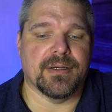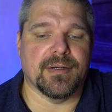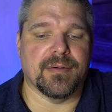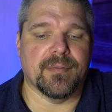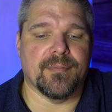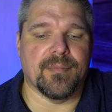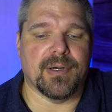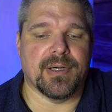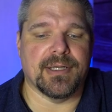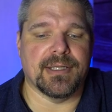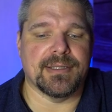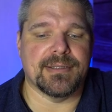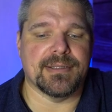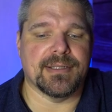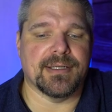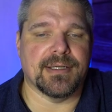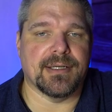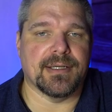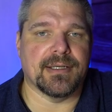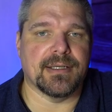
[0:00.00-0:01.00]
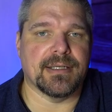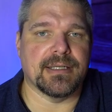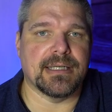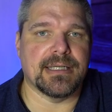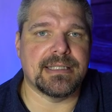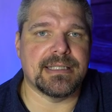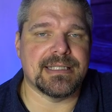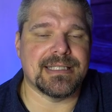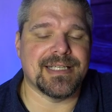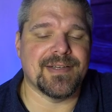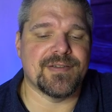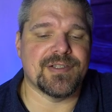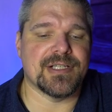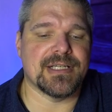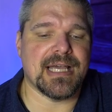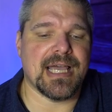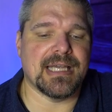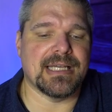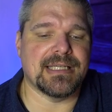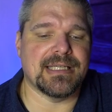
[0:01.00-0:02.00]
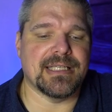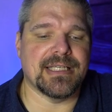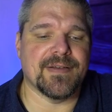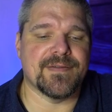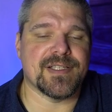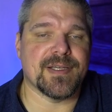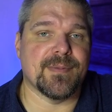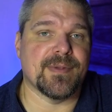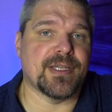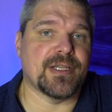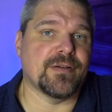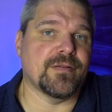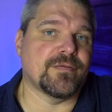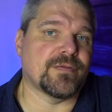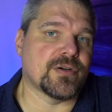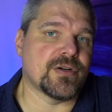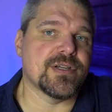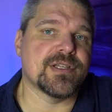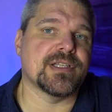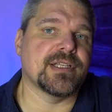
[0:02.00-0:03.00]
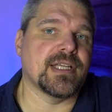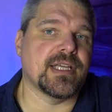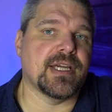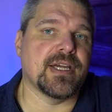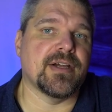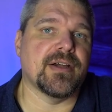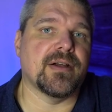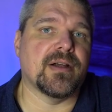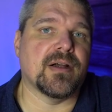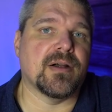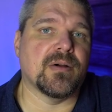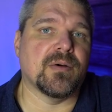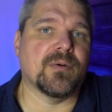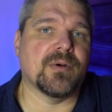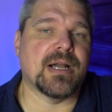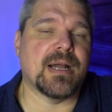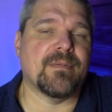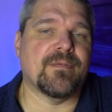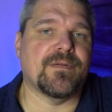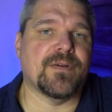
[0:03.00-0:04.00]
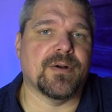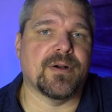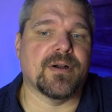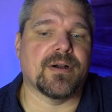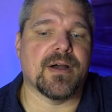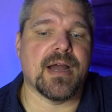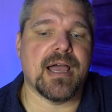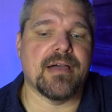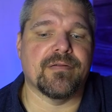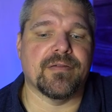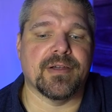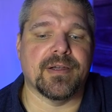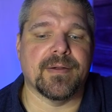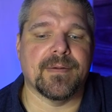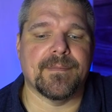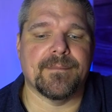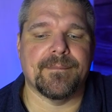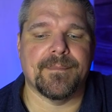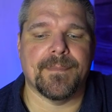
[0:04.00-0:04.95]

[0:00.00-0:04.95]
But it just gives you an idea of some of the diversity here where I'm photographing.